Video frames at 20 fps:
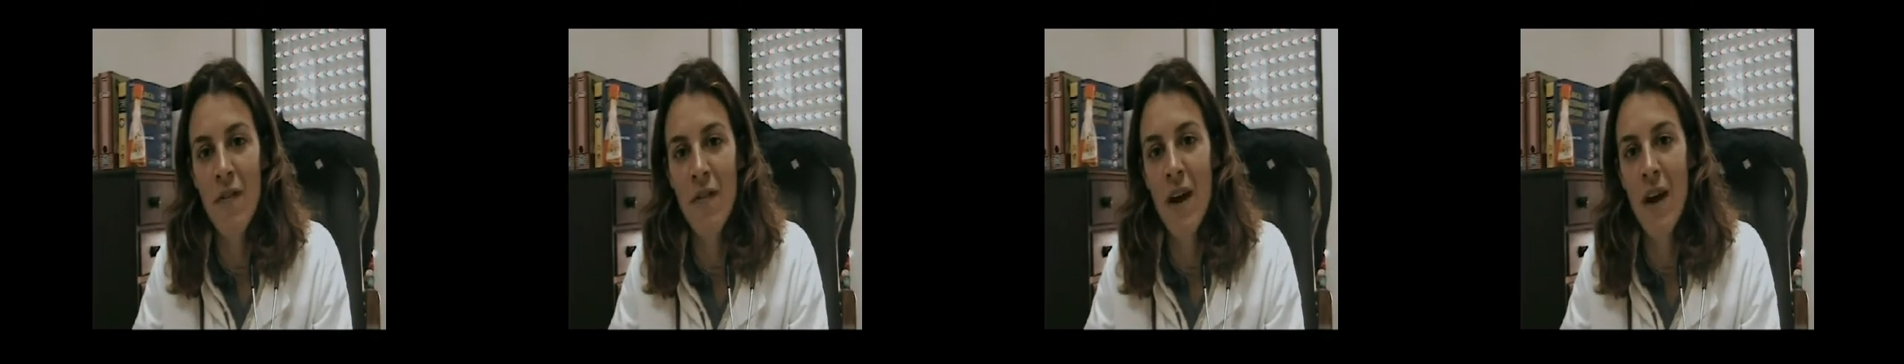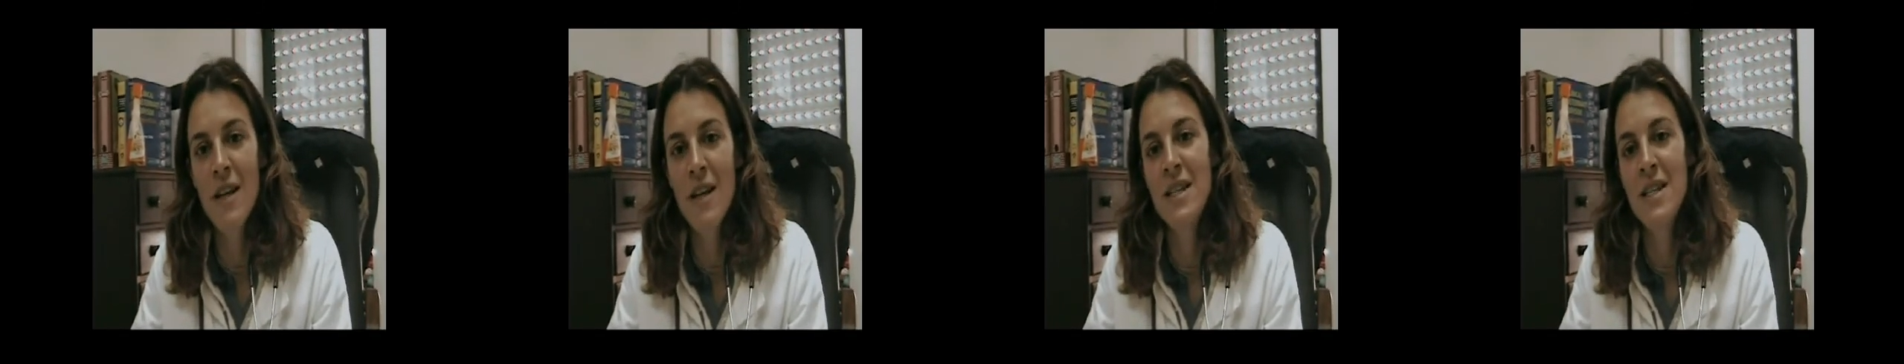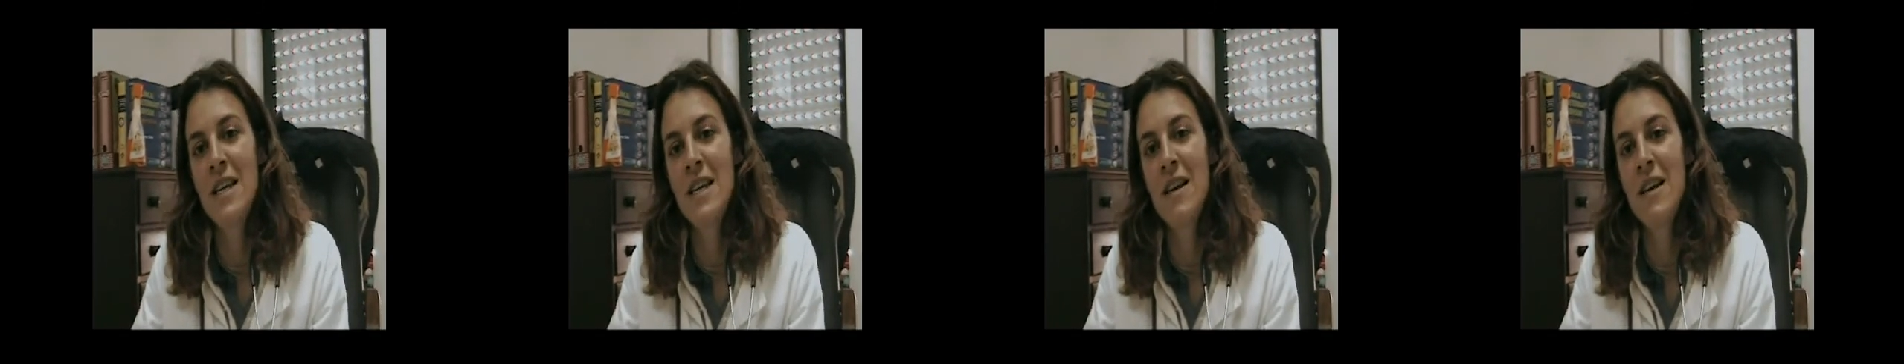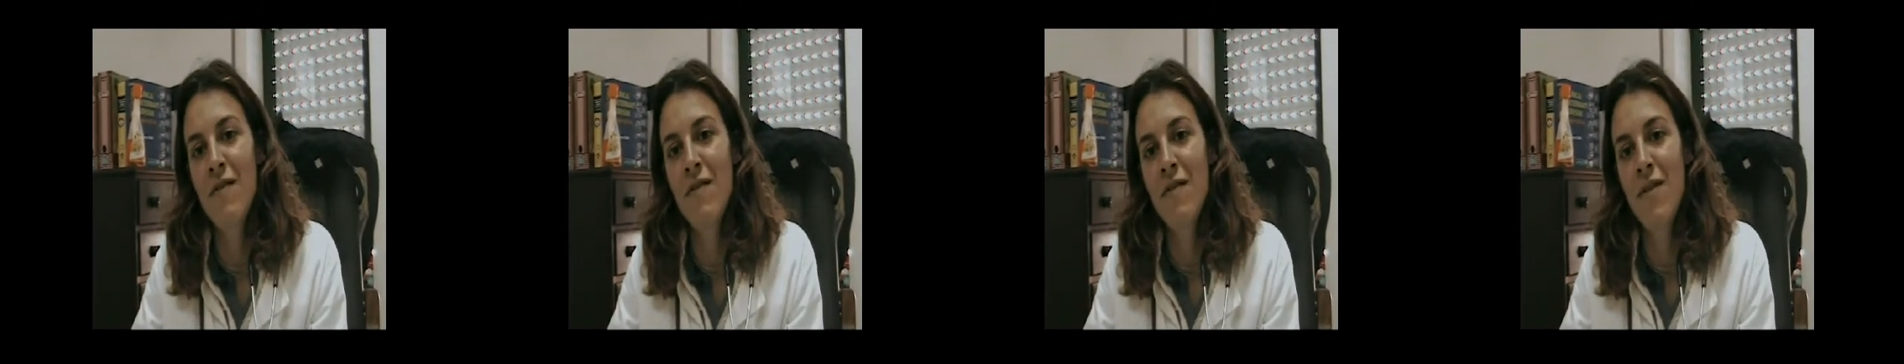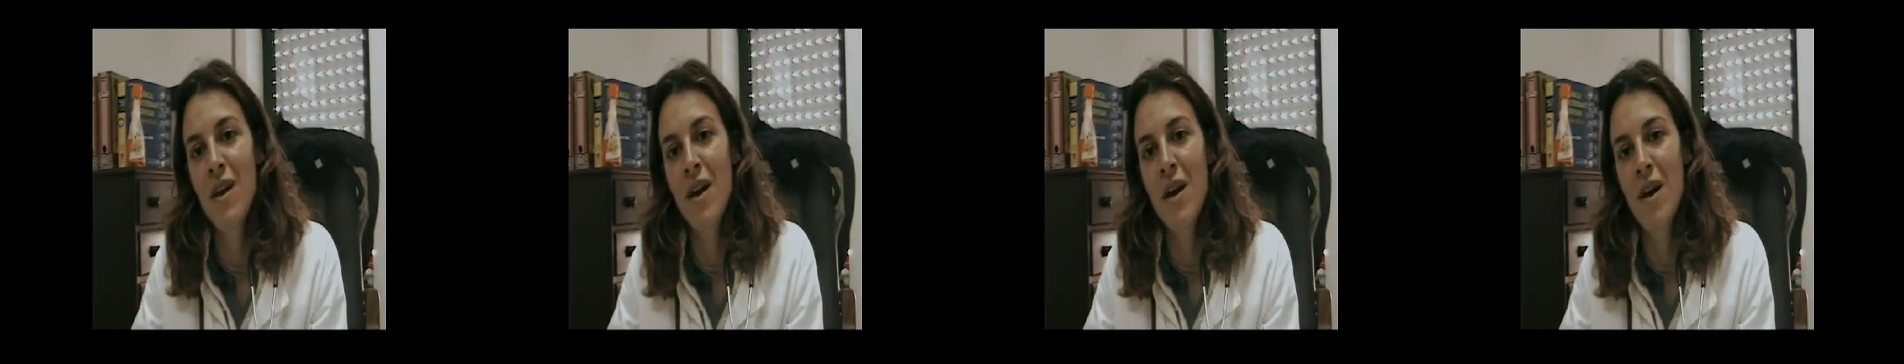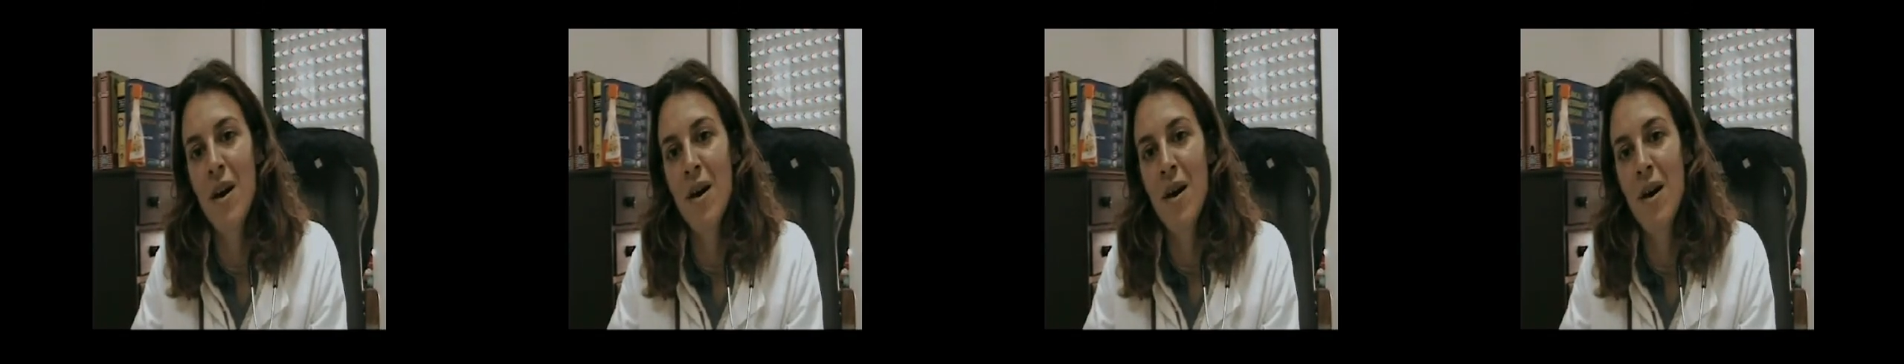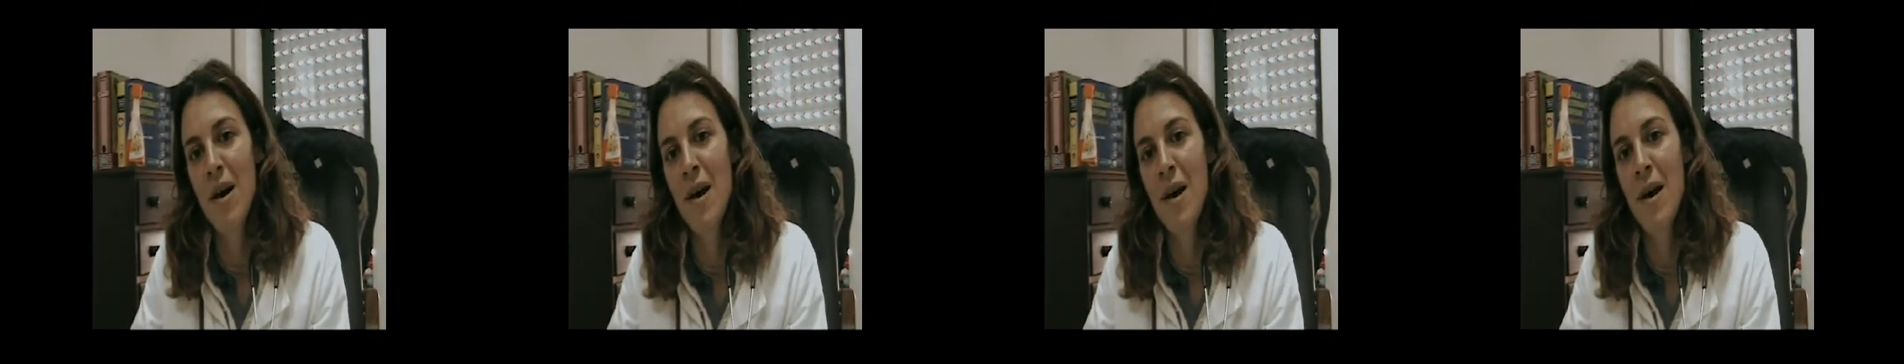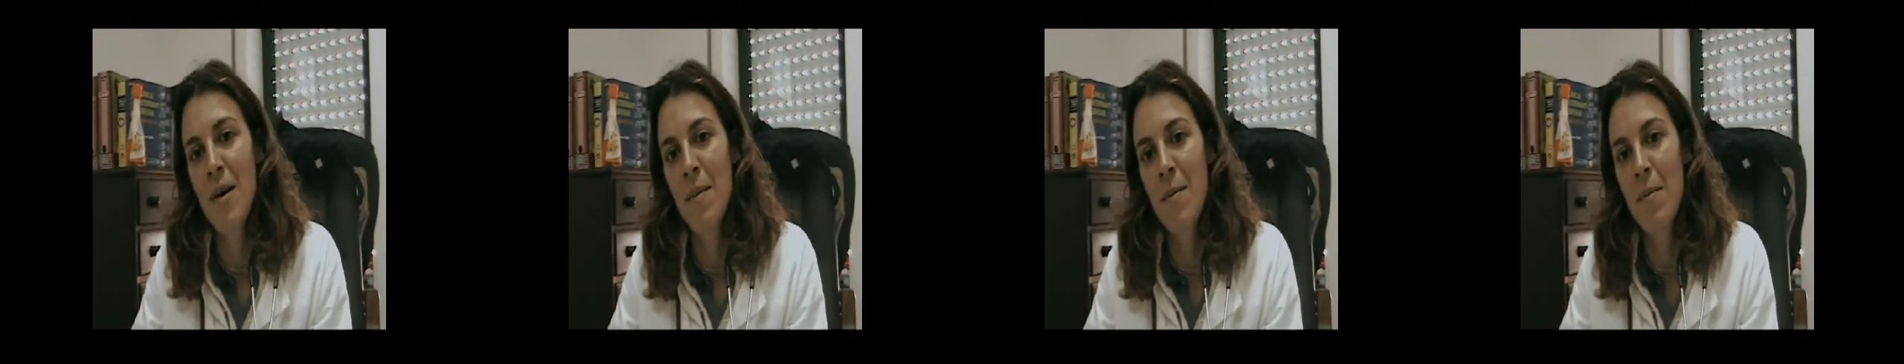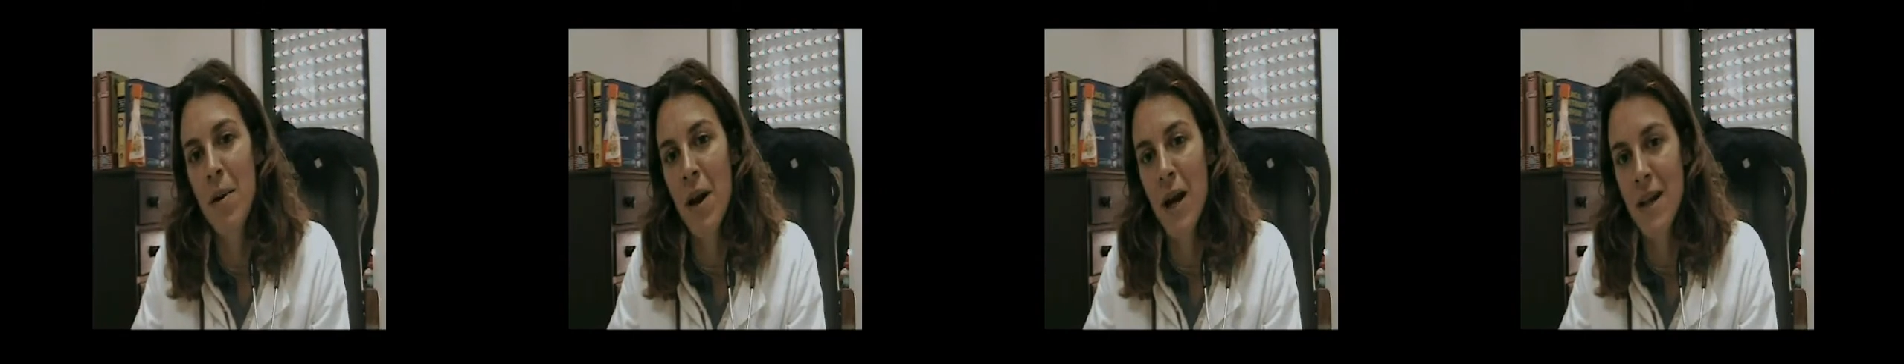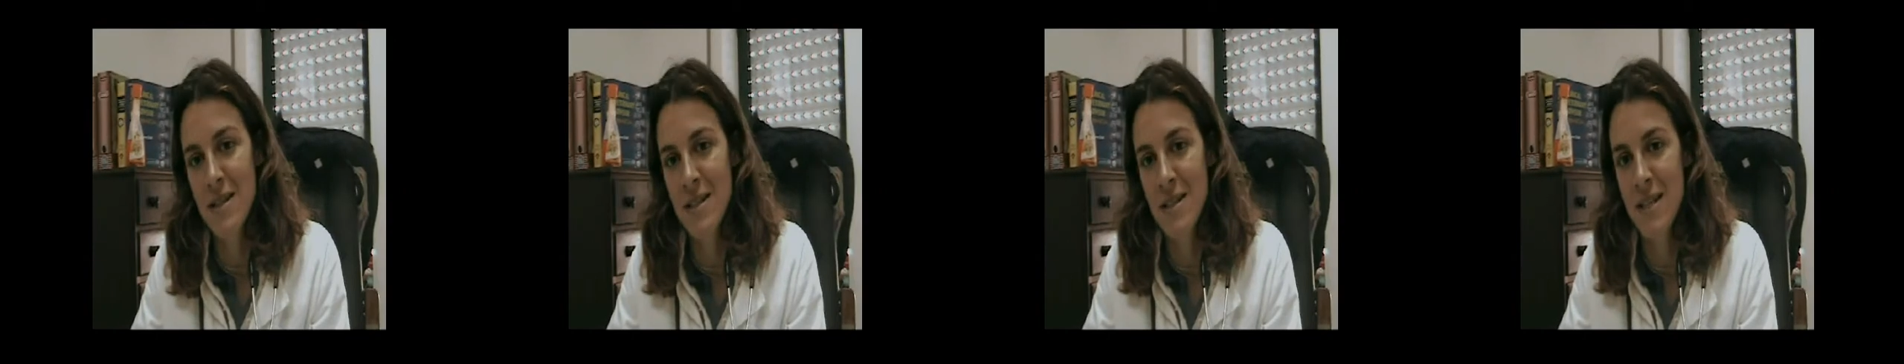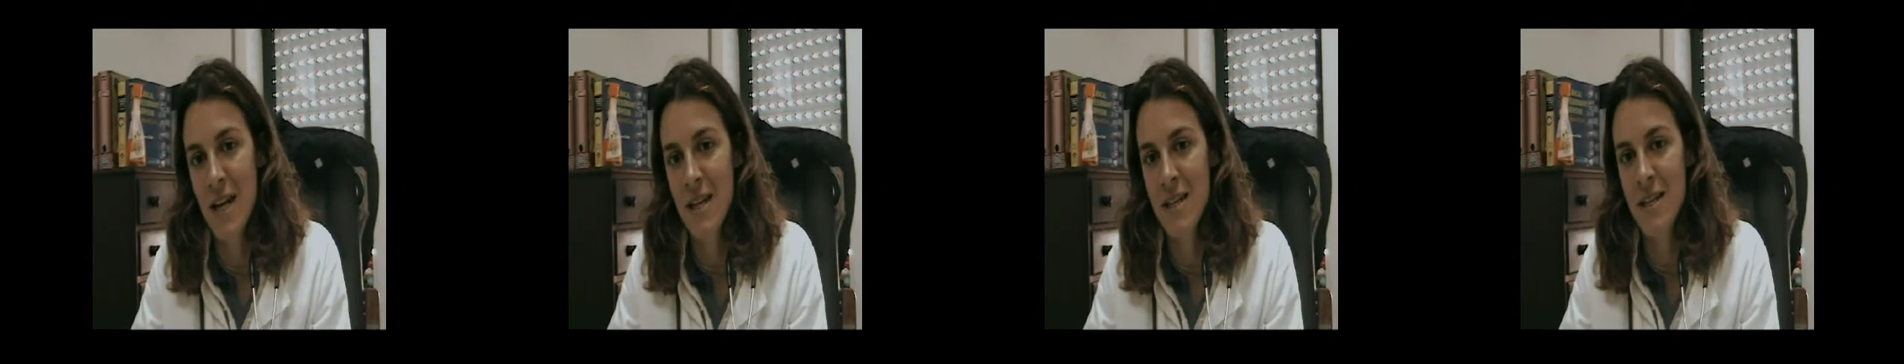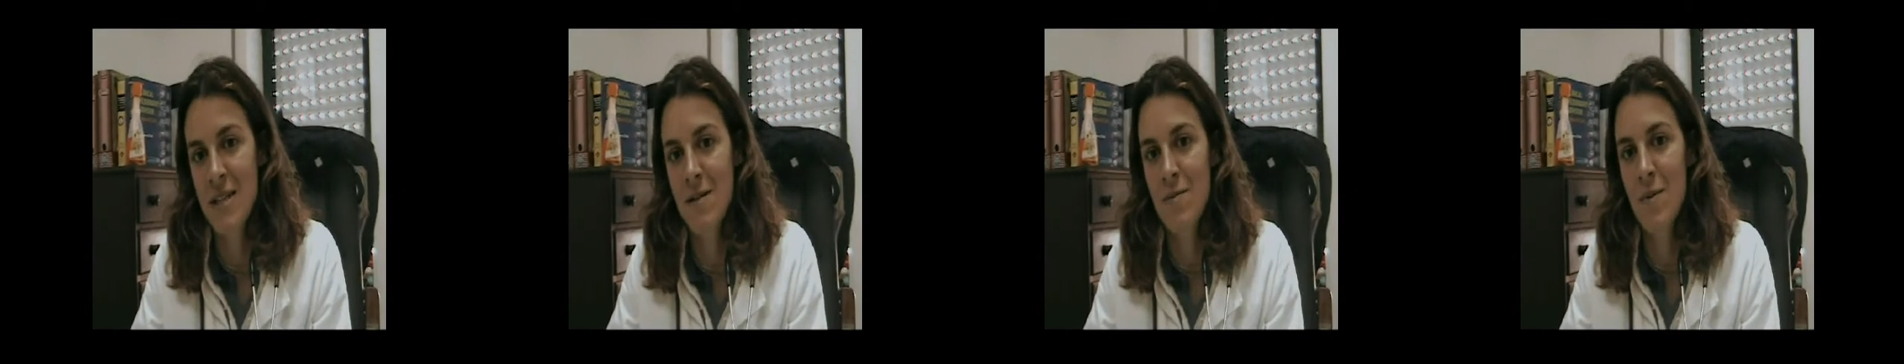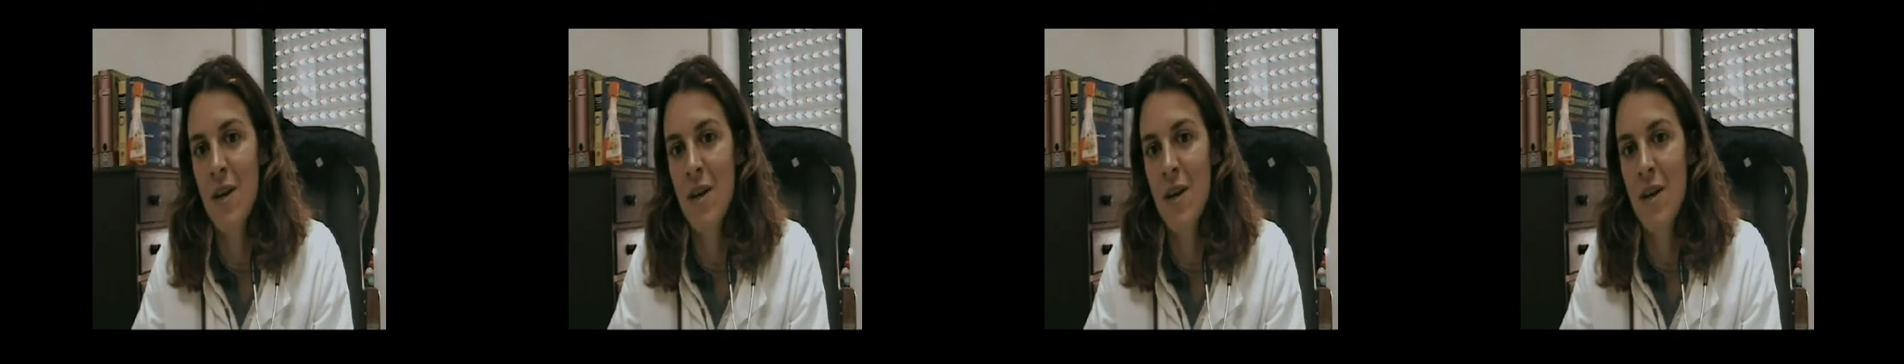validity of the blood test.